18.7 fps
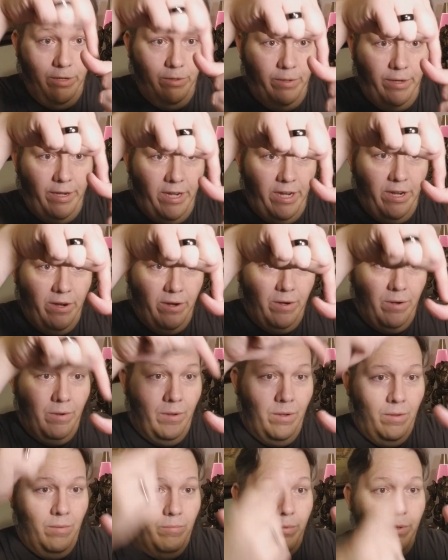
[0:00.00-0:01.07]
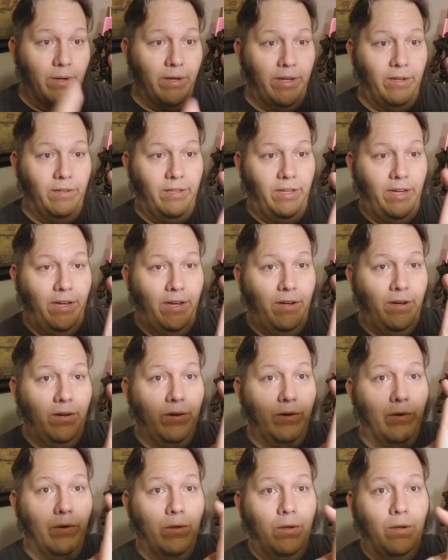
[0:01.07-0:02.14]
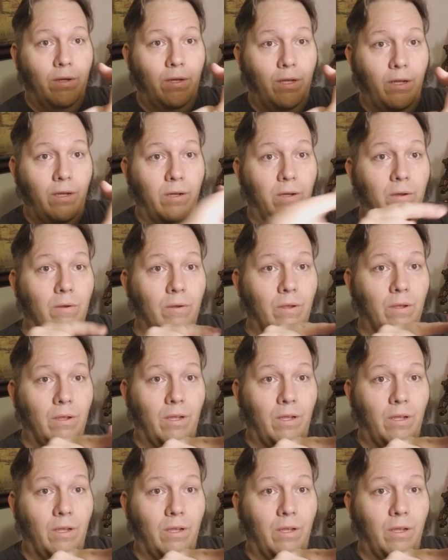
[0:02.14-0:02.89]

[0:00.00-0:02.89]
in here, put a needle in here, here,